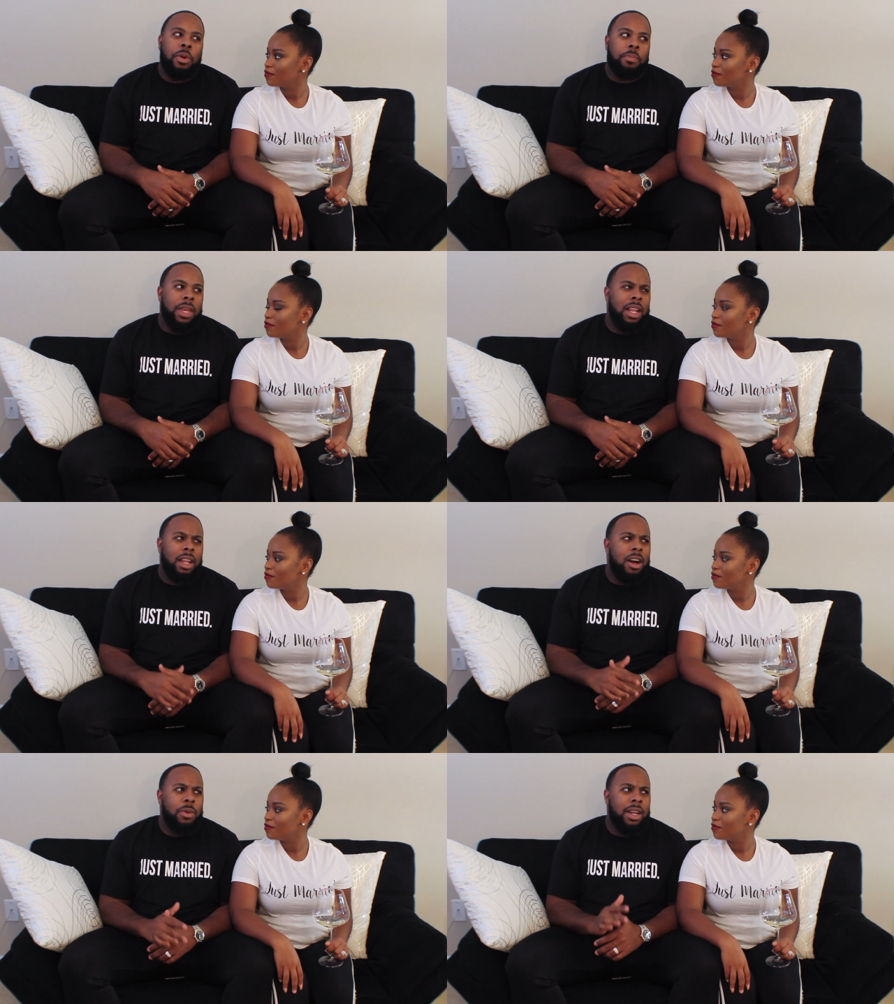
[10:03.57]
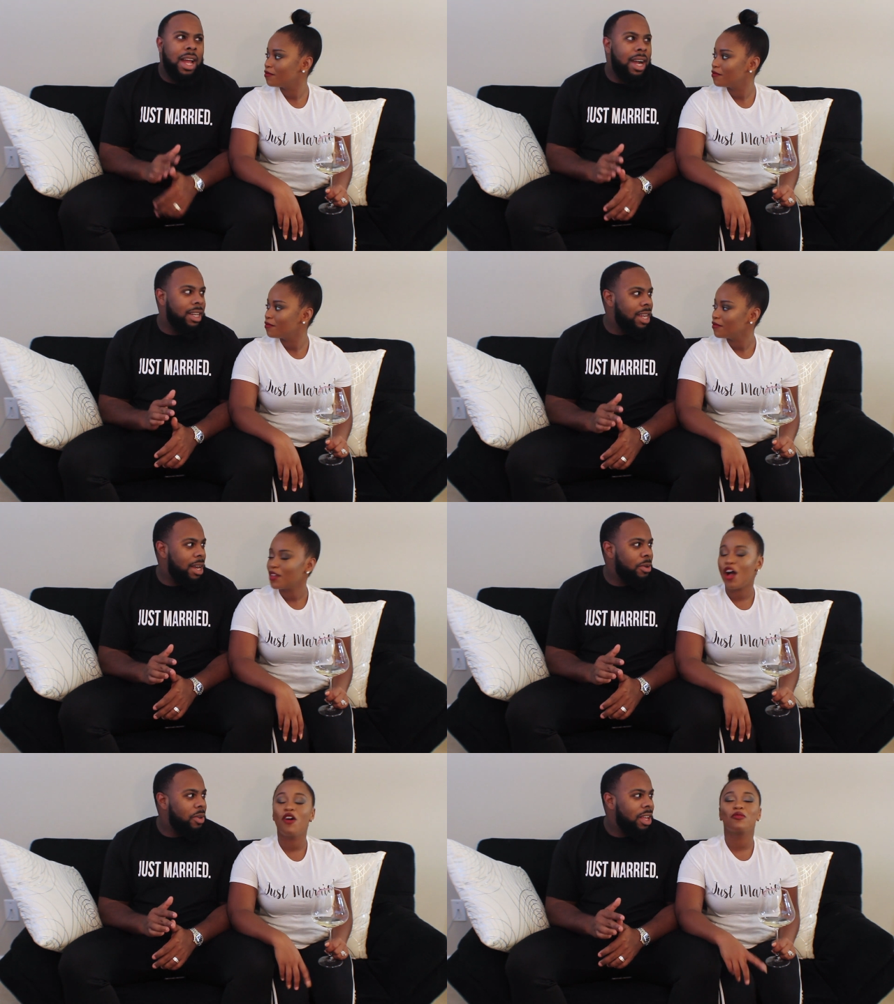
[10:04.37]
Speaker 1: we, me and Lon were knocked
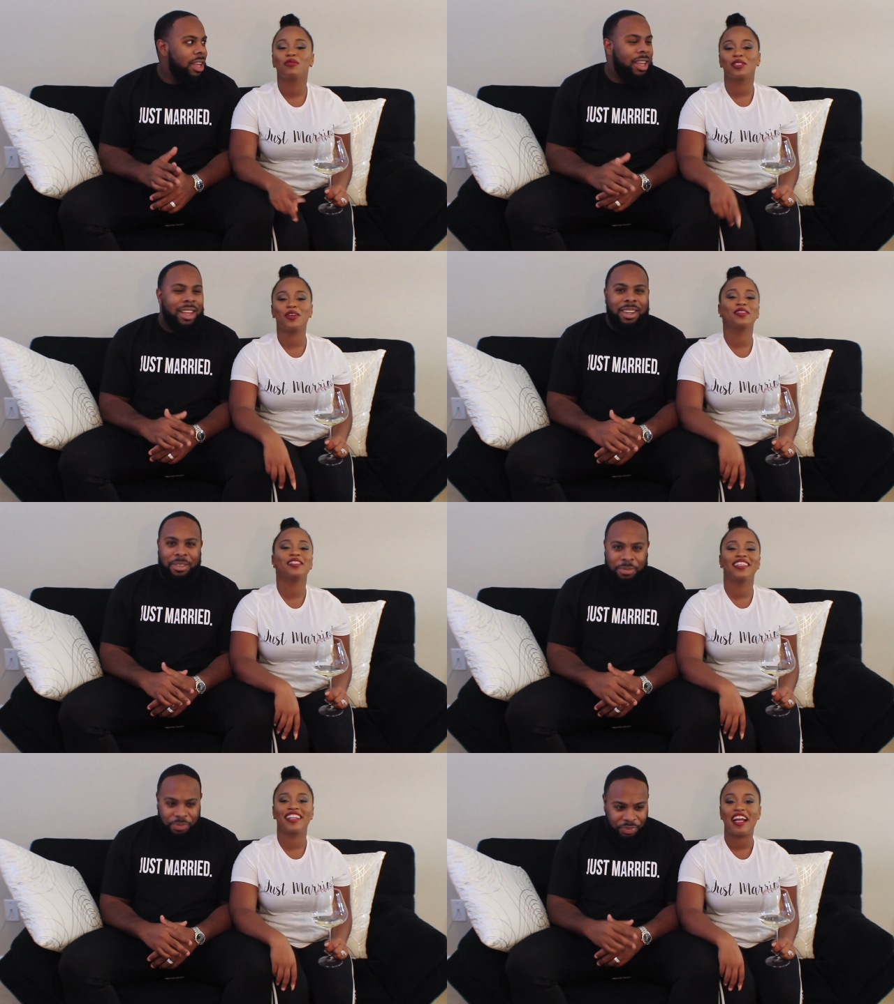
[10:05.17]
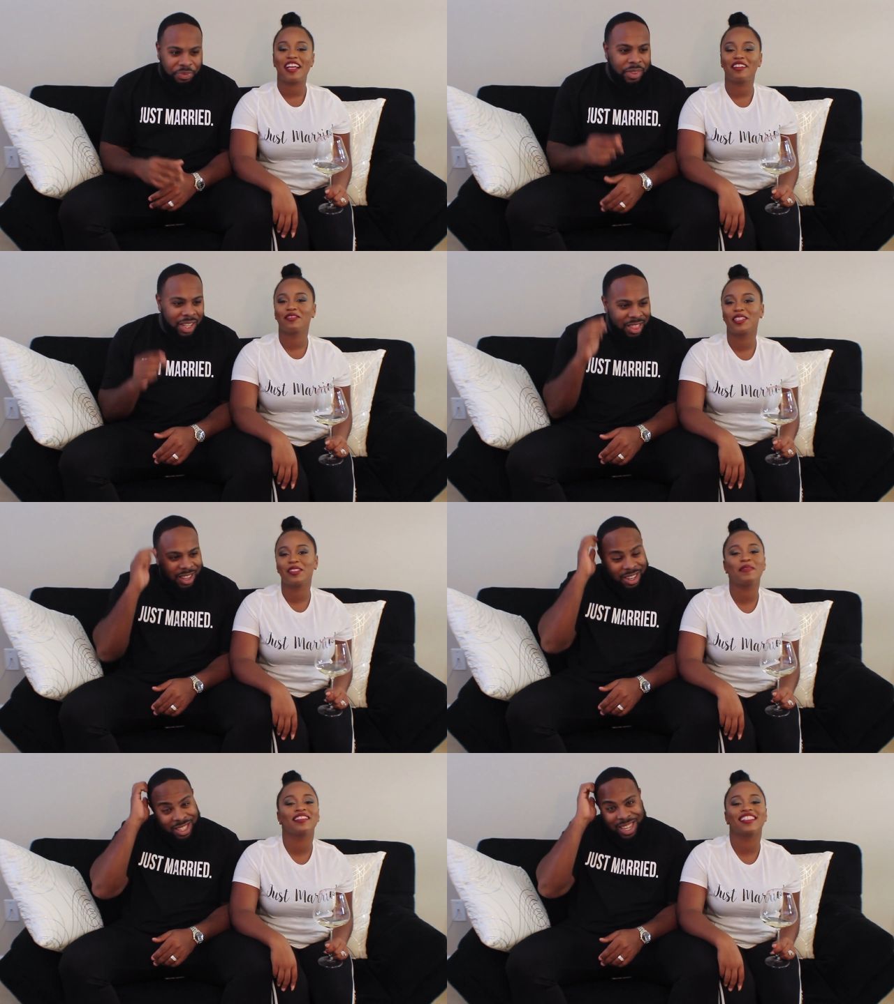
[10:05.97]
out. Oh,
Speaker 2: it was Thursday night. I don't
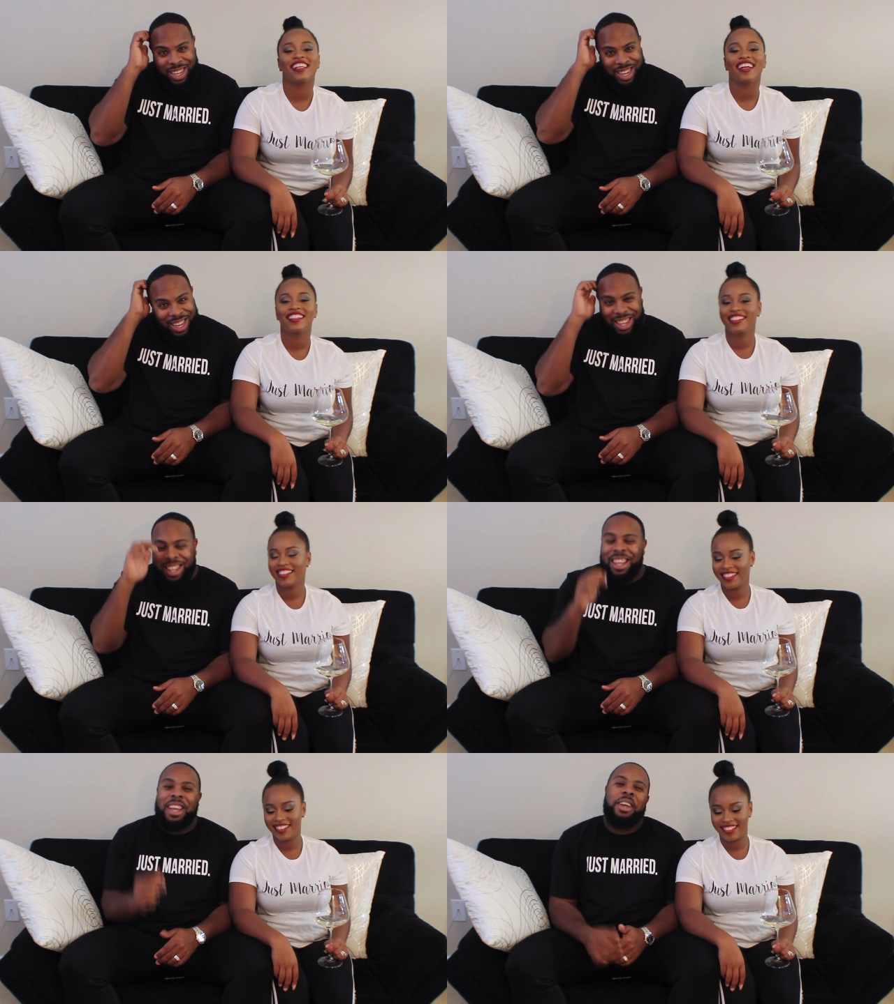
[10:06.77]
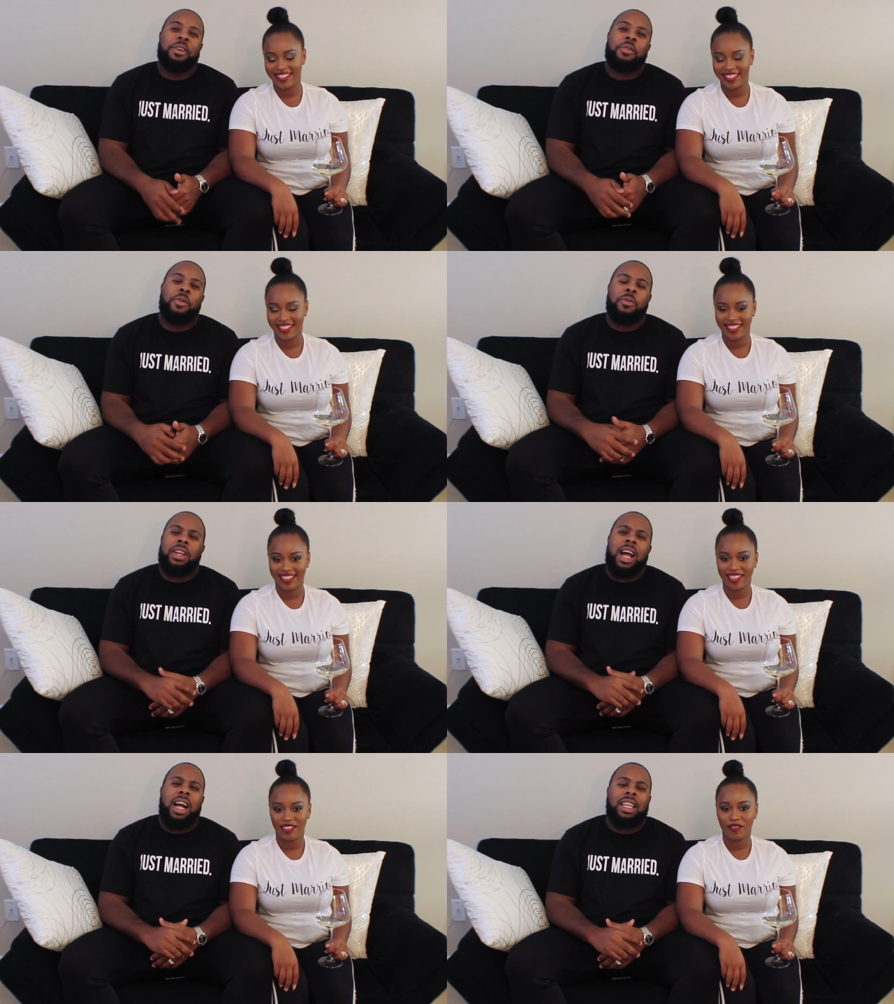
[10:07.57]
know Thursday night.
Speaker 1: We were
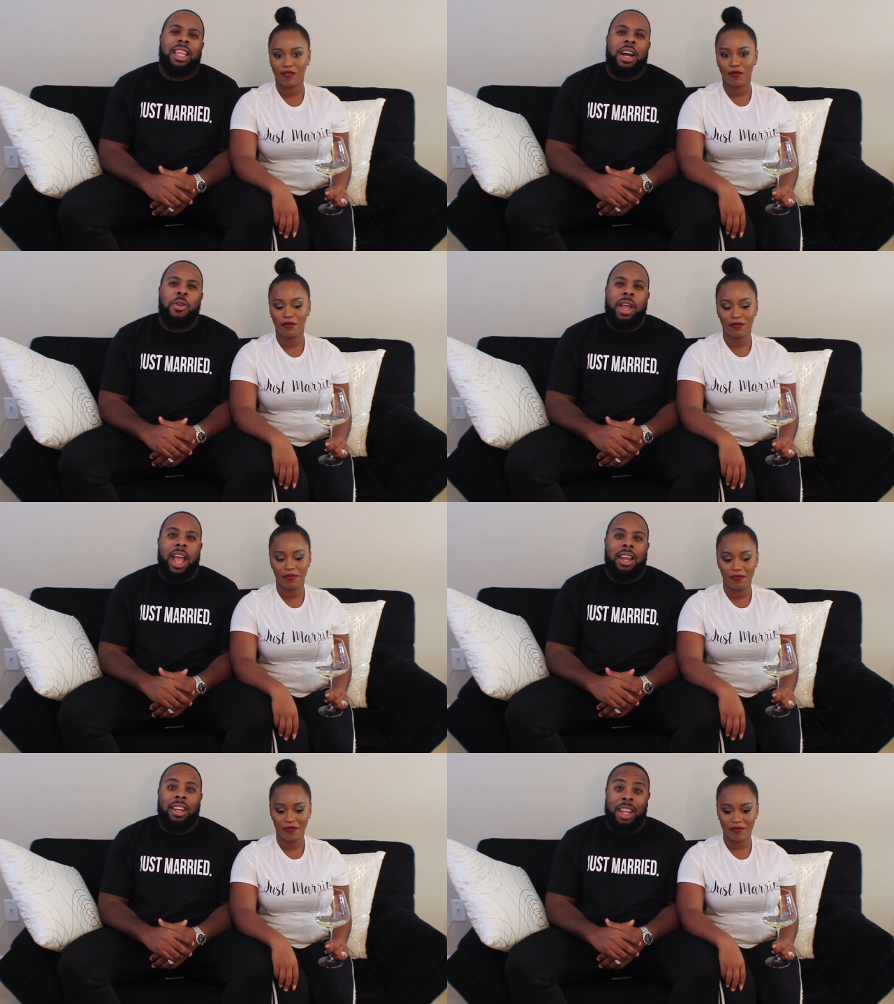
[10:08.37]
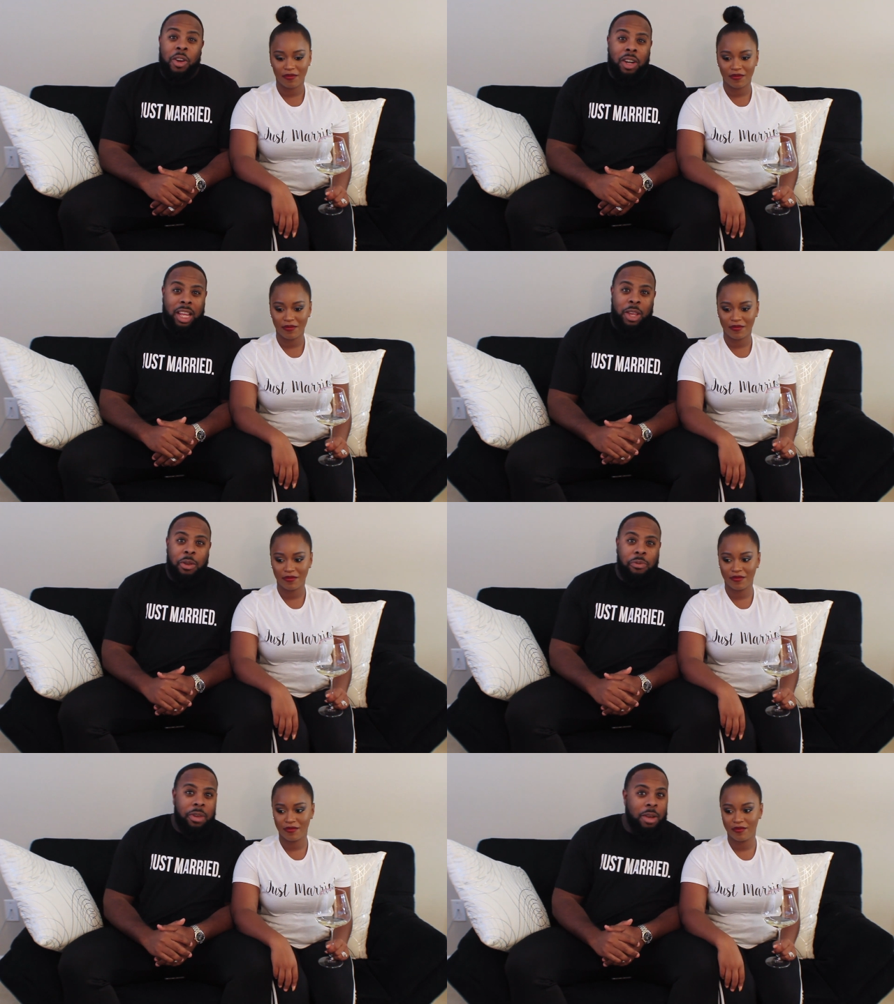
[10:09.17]
knocked out, and literally,
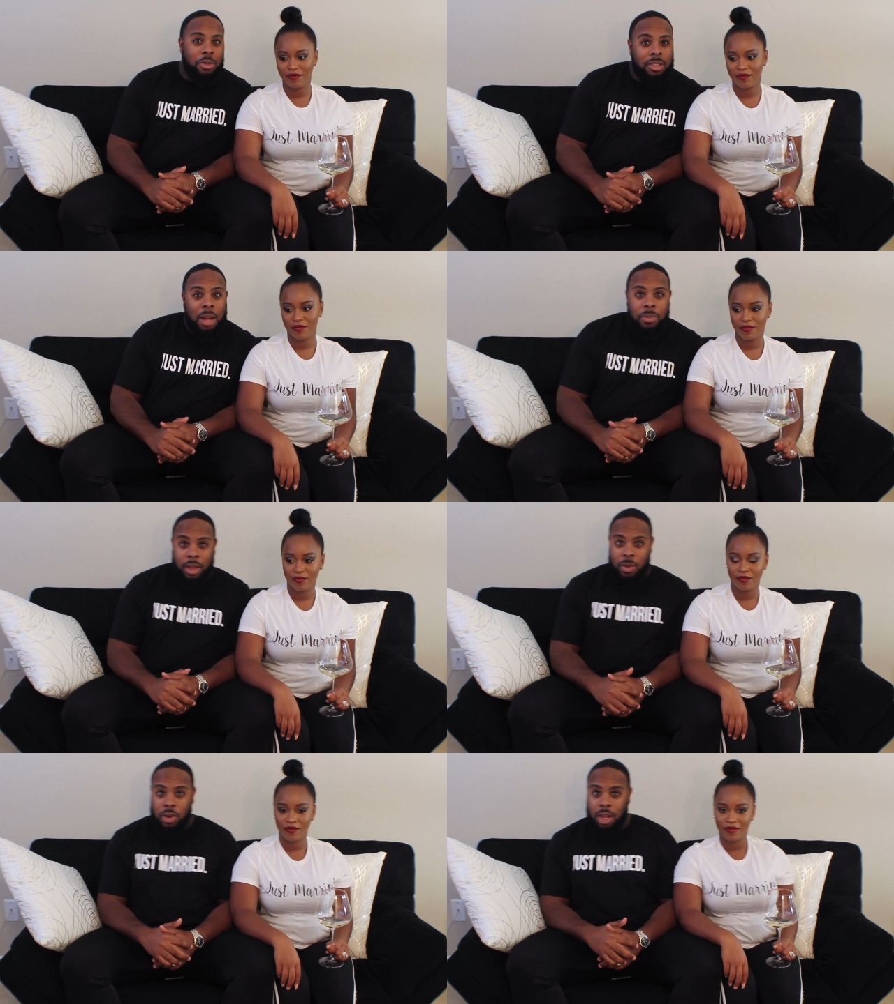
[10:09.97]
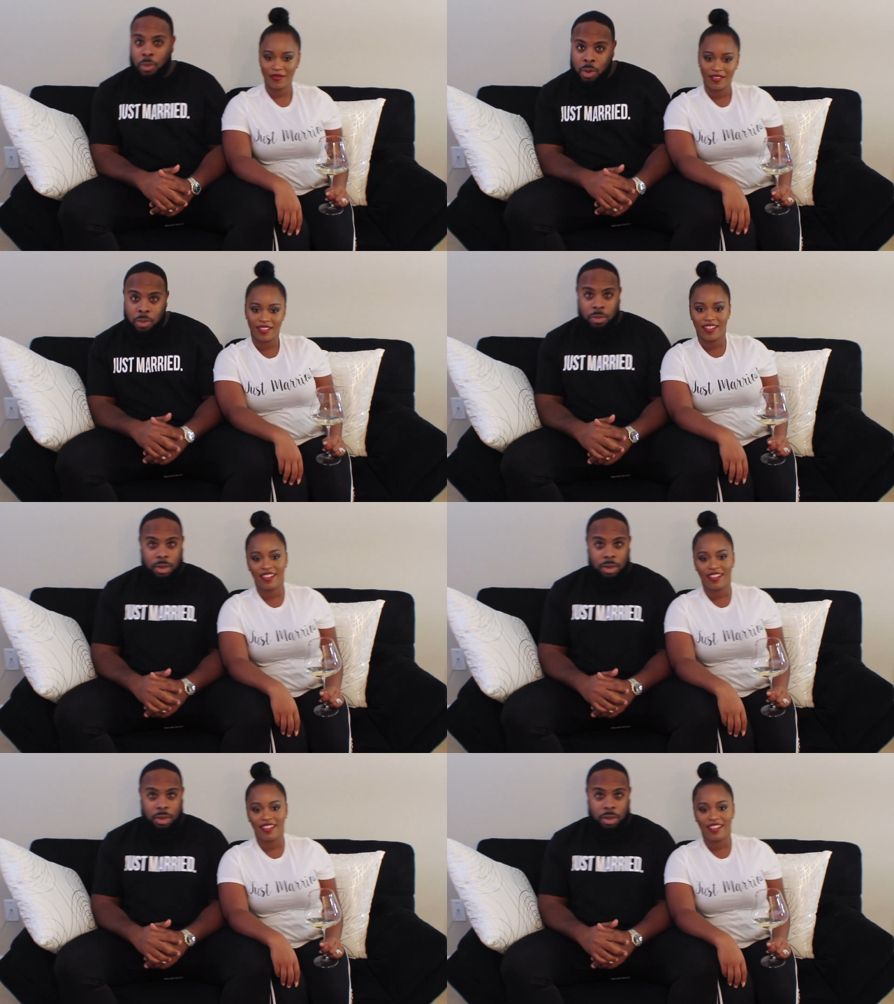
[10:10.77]
you feel something going, boom,